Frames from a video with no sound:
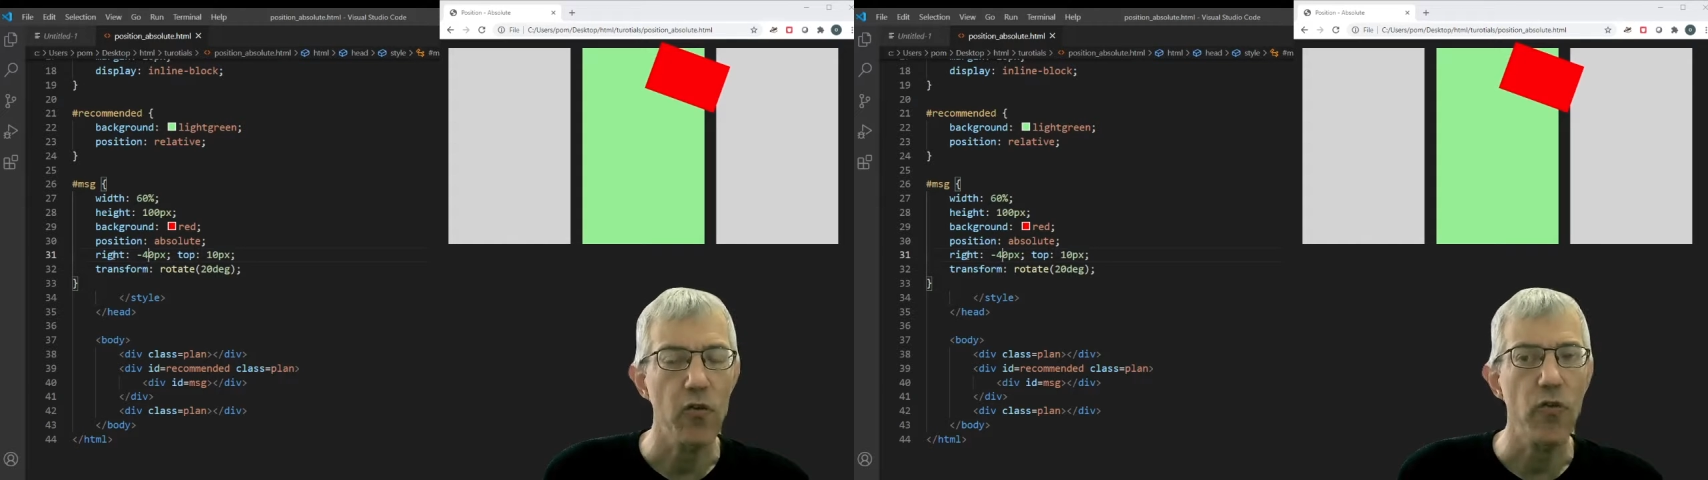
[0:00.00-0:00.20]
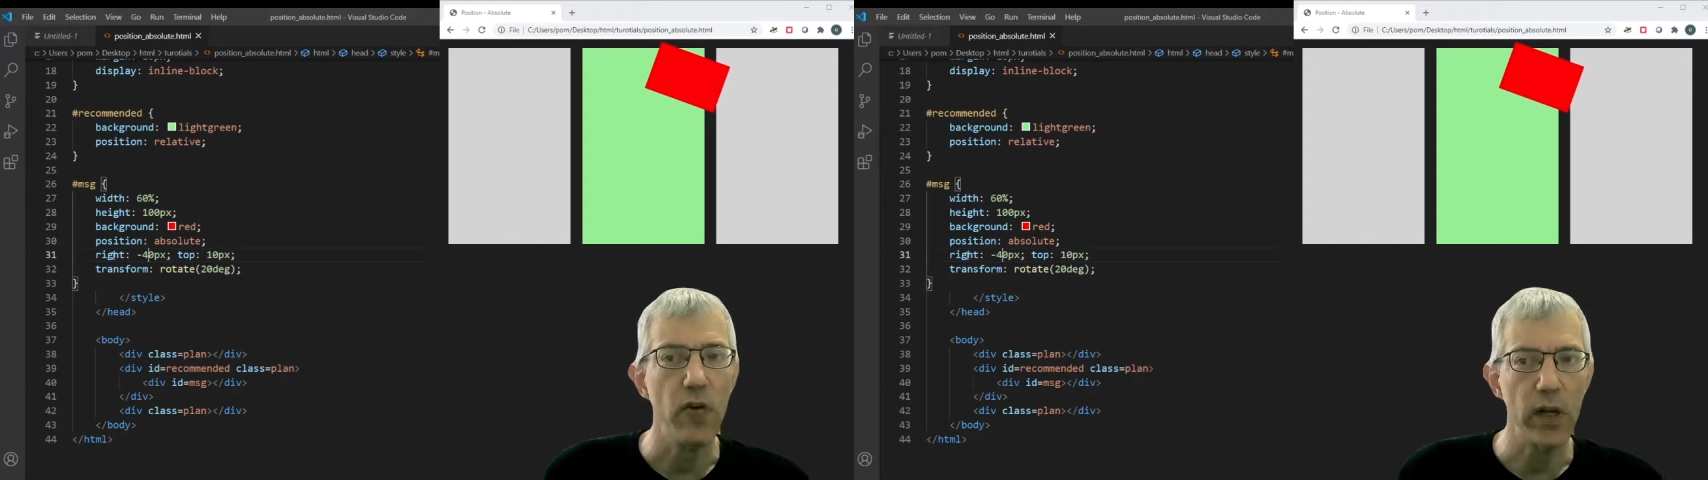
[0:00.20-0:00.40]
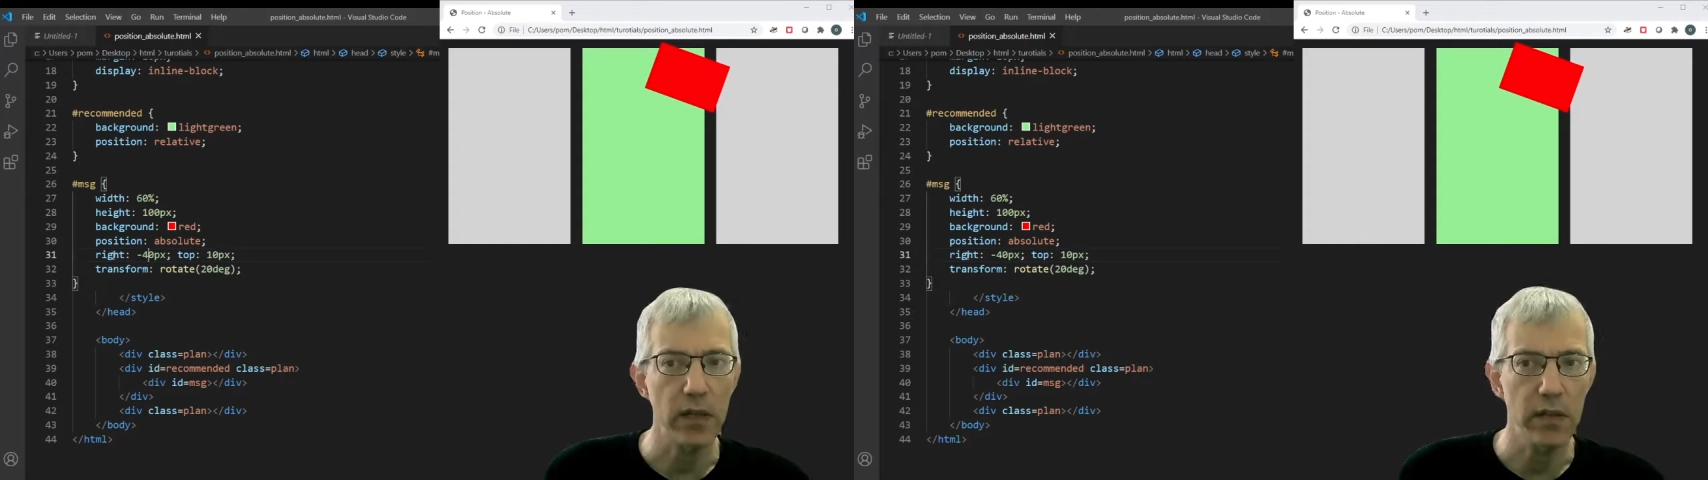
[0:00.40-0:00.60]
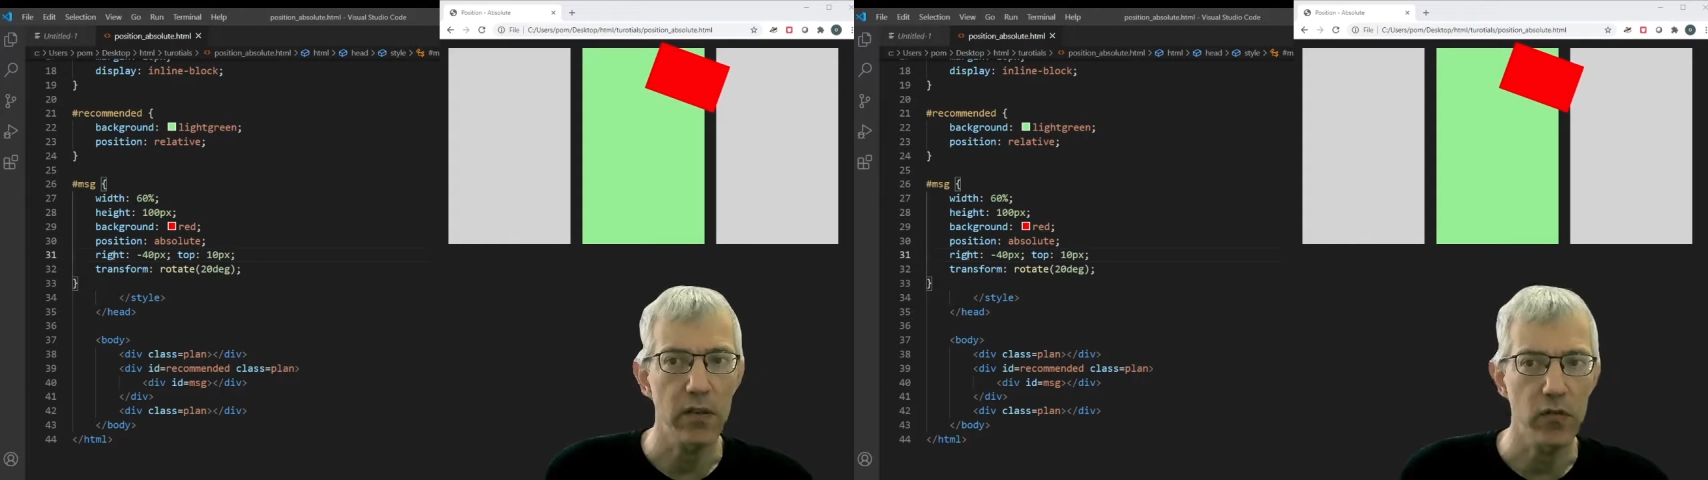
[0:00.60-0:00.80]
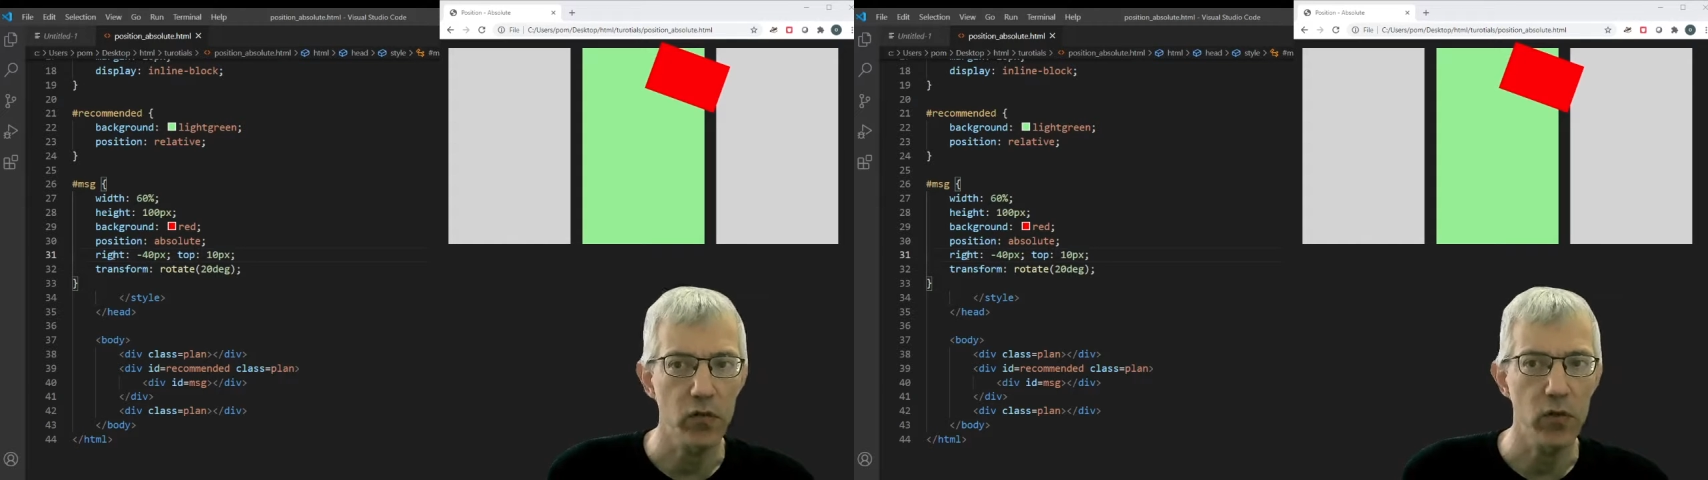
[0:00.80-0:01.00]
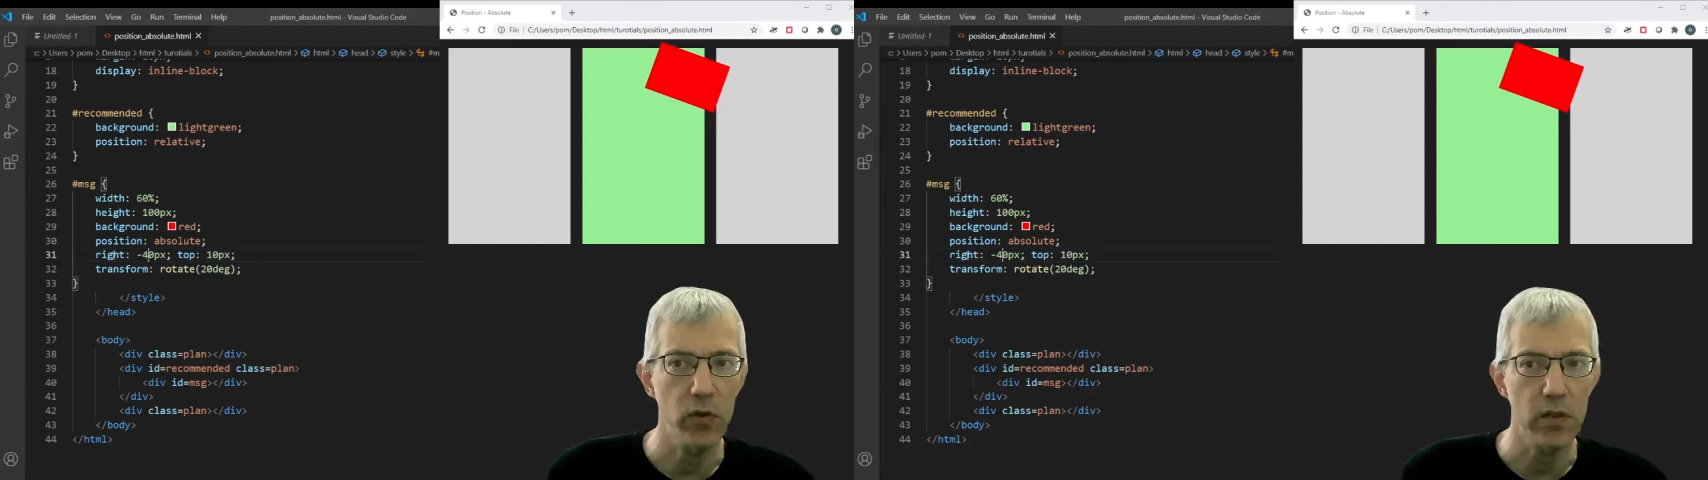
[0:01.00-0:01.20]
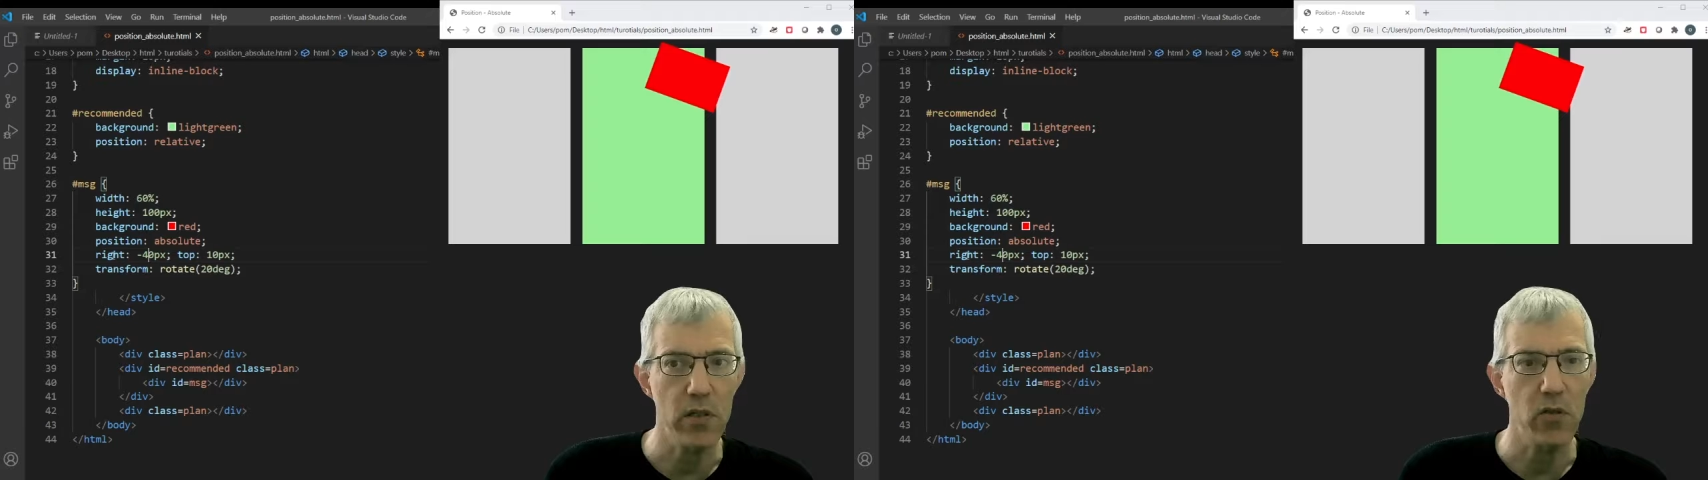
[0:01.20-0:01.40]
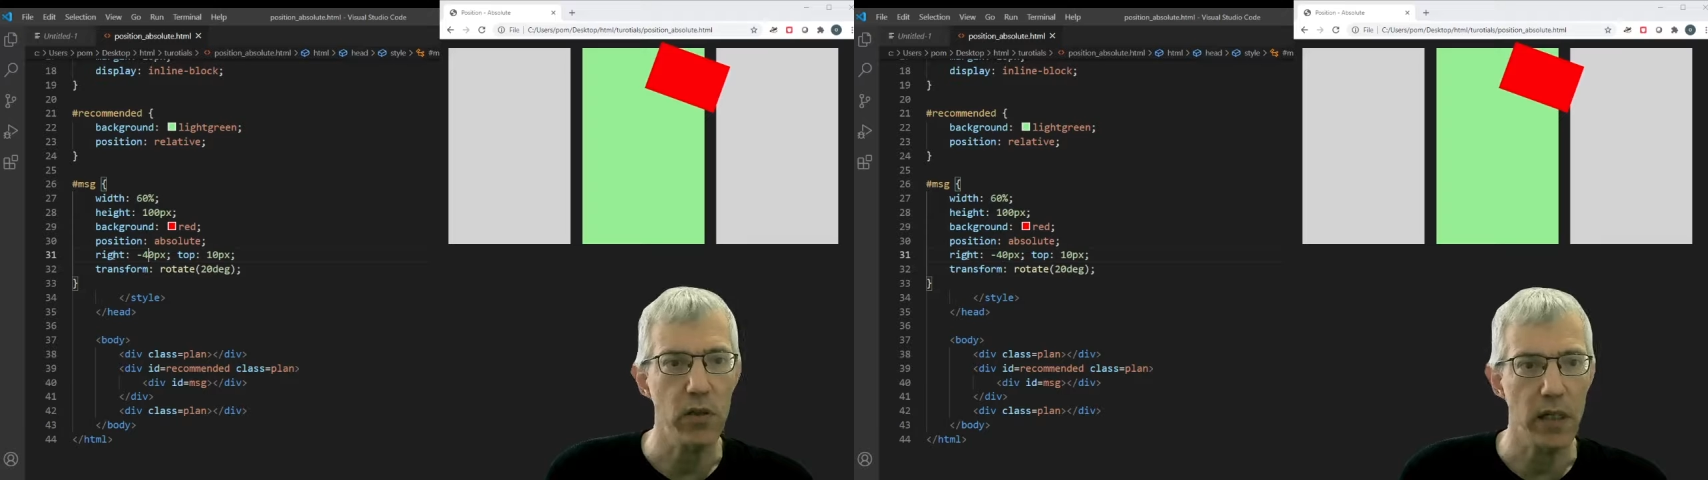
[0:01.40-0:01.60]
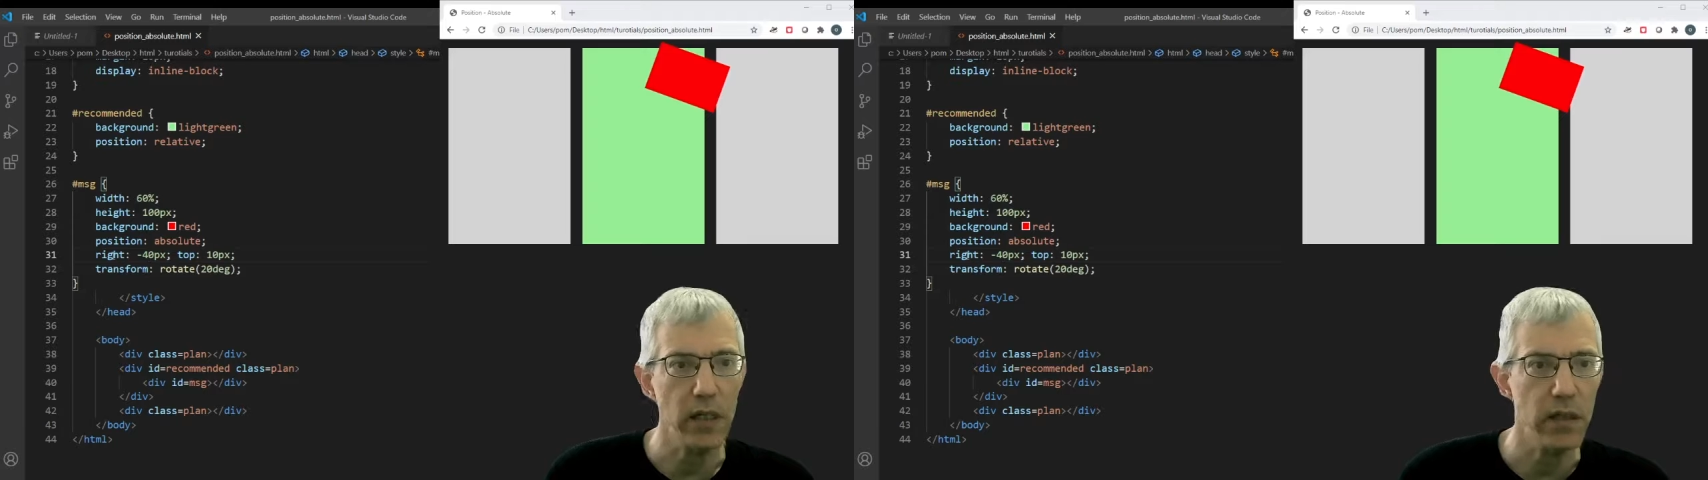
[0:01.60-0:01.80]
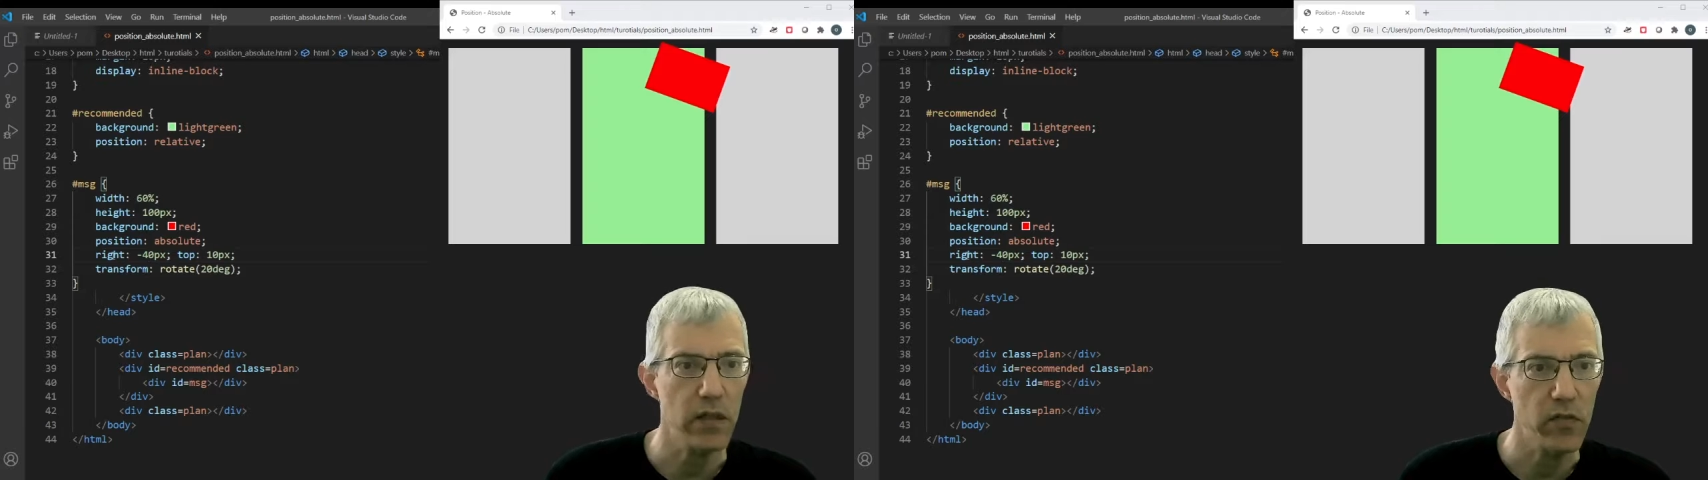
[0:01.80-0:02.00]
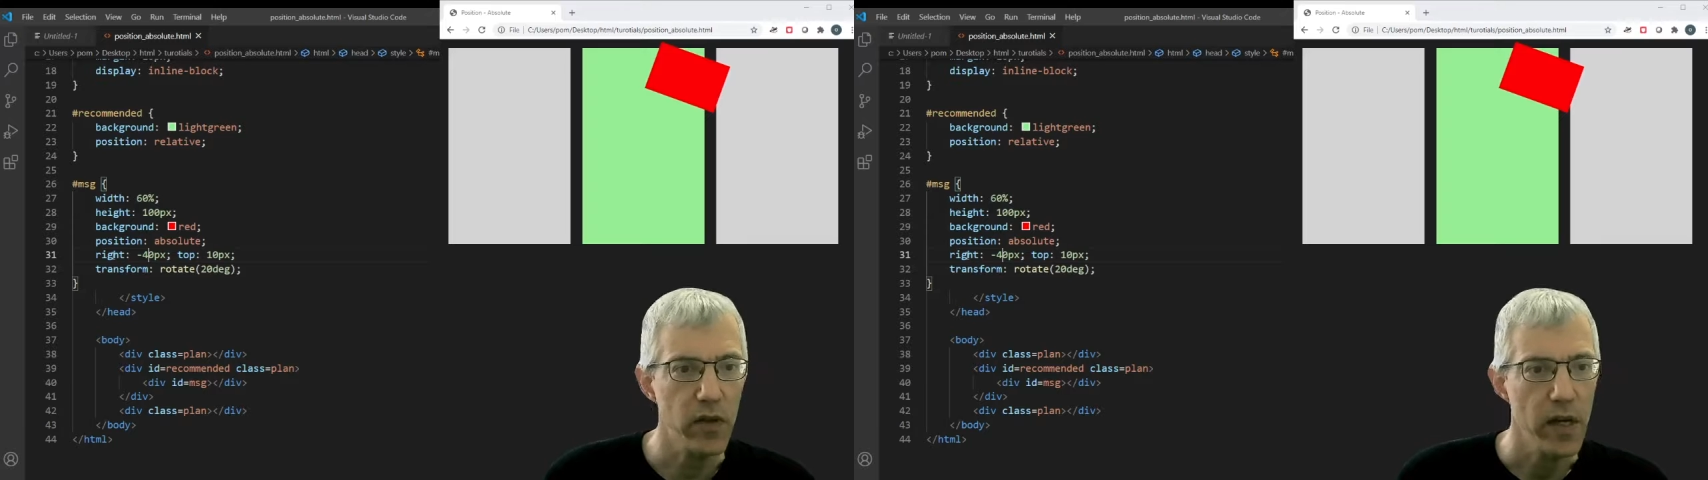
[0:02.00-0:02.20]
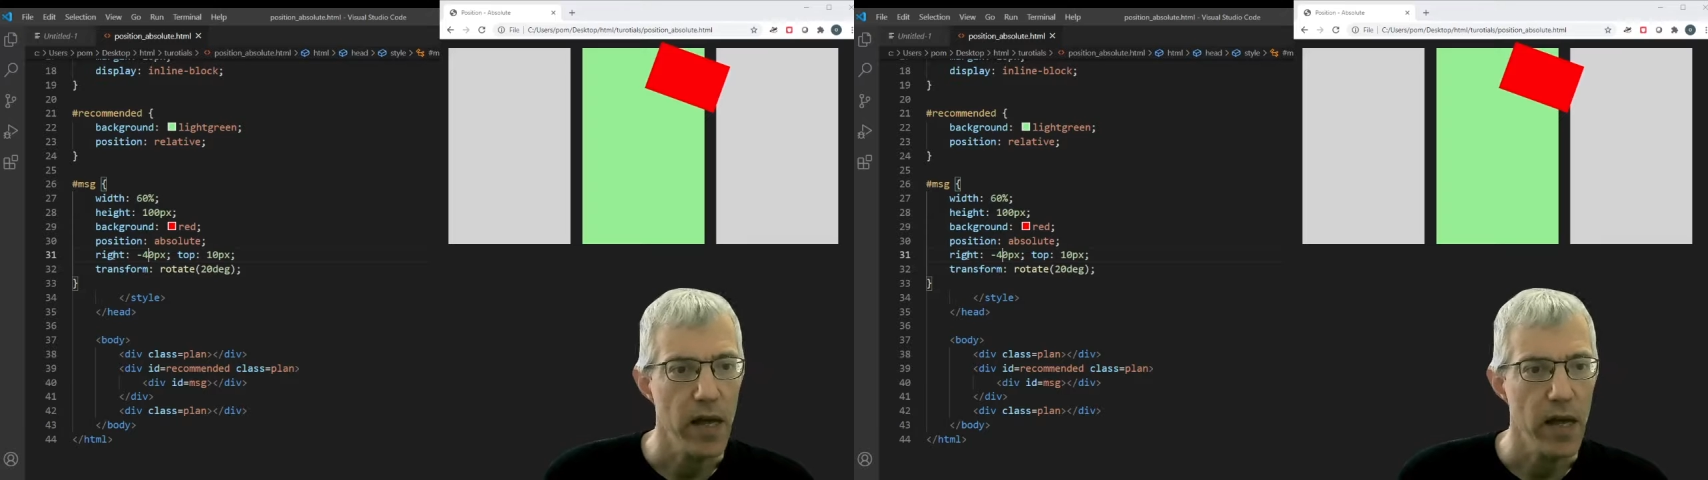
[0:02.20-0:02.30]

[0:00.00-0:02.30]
relative to its containing div.